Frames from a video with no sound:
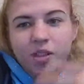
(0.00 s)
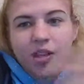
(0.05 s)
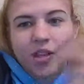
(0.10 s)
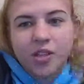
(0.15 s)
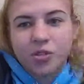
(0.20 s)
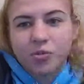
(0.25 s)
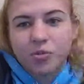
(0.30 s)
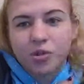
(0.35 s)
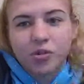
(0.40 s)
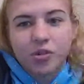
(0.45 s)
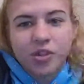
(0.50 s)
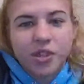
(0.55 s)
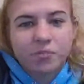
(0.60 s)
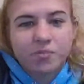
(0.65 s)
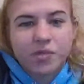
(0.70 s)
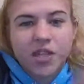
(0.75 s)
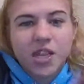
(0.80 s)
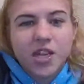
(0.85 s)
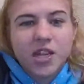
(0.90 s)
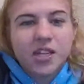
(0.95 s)
get to roll with
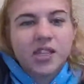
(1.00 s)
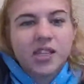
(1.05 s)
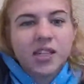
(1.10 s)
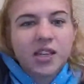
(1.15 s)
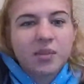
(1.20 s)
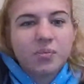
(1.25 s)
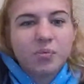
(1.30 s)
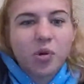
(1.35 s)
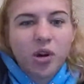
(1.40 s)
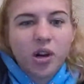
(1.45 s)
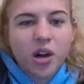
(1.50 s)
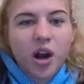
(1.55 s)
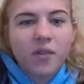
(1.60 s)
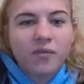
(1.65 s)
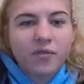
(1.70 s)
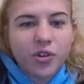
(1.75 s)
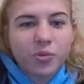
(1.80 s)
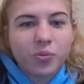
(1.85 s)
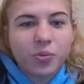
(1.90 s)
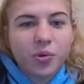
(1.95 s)
some teens and get more
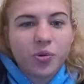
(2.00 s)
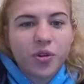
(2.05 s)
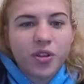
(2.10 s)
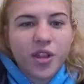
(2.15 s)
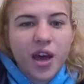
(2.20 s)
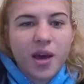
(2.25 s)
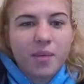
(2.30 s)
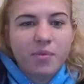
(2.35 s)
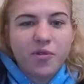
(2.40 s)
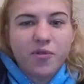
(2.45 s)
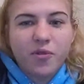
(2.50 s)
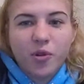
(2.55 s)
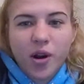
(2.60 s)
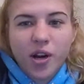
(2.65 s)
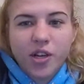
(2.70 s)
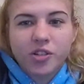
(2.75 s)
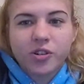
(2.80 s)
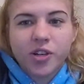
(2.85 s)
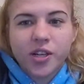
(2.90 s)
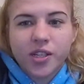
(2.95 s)
comfortable with that before
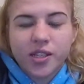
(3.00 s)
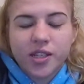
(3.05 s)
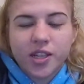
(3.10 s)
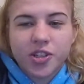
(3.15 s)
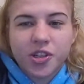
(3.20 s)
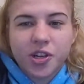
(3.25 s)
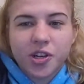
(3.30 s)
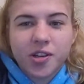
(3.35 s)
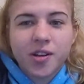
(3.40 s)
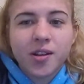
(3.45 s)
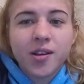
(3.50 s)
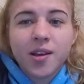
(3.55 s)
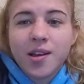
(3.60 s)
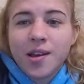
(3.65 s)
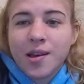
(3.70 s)
I transitioned.